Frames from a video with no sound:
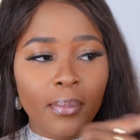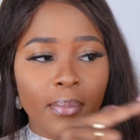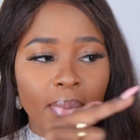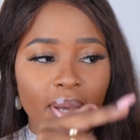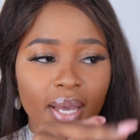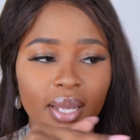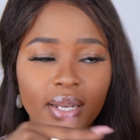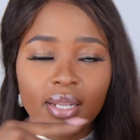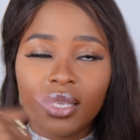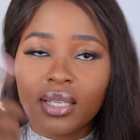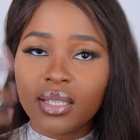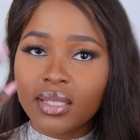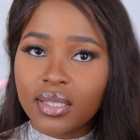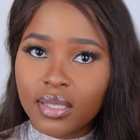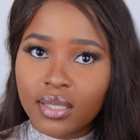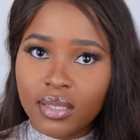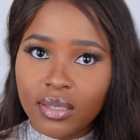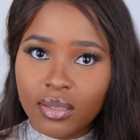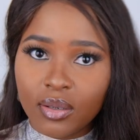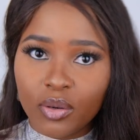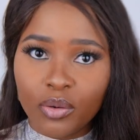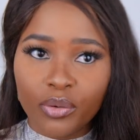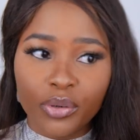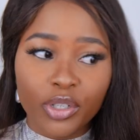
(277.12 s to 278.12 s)
but
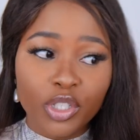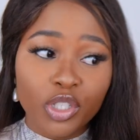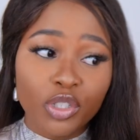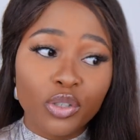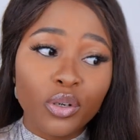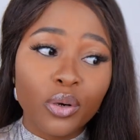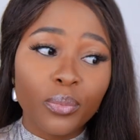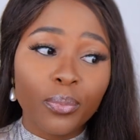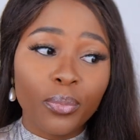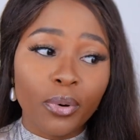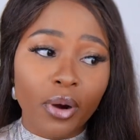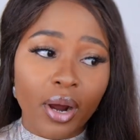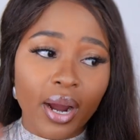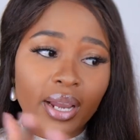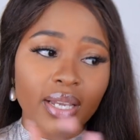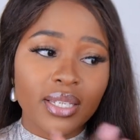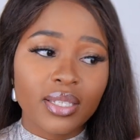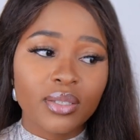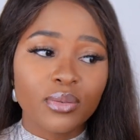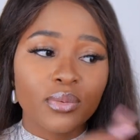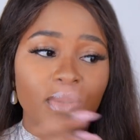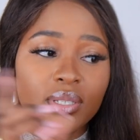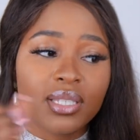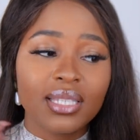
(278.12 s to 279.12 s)
its original
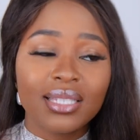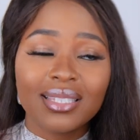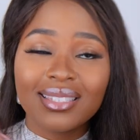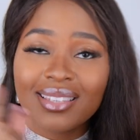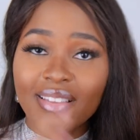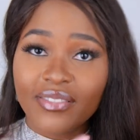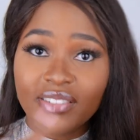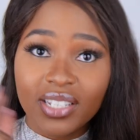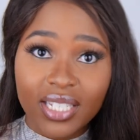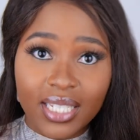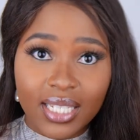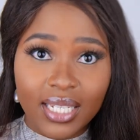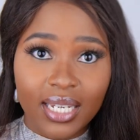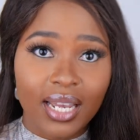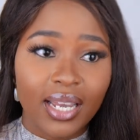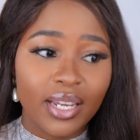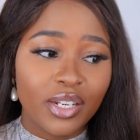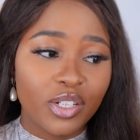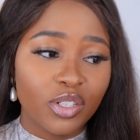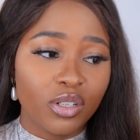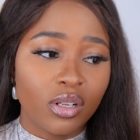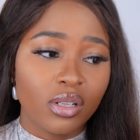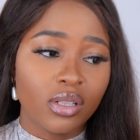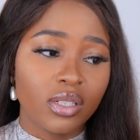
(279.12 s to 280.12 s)
price was
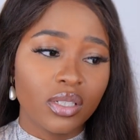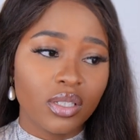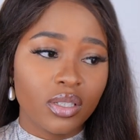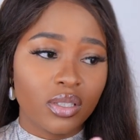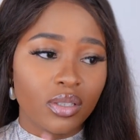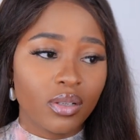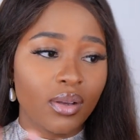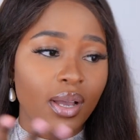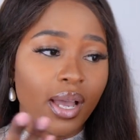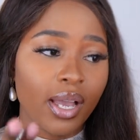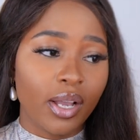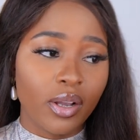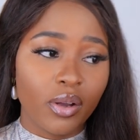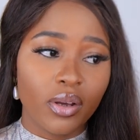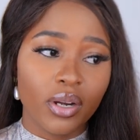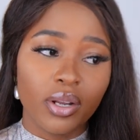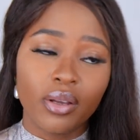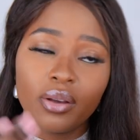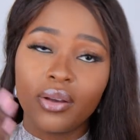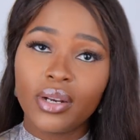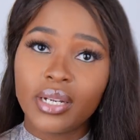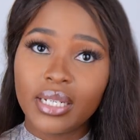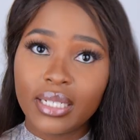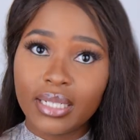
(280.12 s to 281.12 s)
seventy-nine dollars. So I got
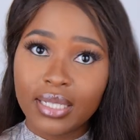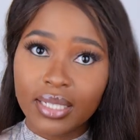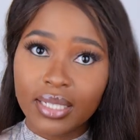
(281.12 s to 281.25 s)
it on a